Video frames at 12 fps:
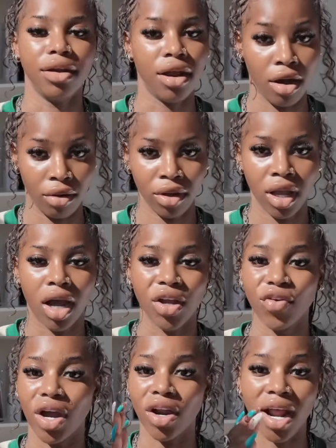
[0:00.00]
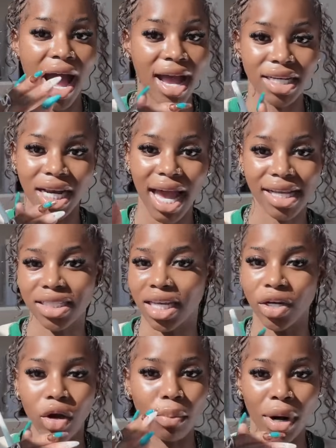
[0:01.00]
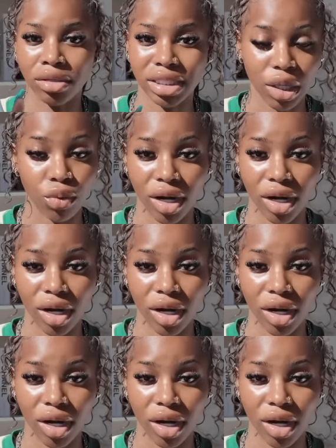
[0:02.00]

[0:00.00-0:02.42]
No. If you're gonna add the light skin or brown skin,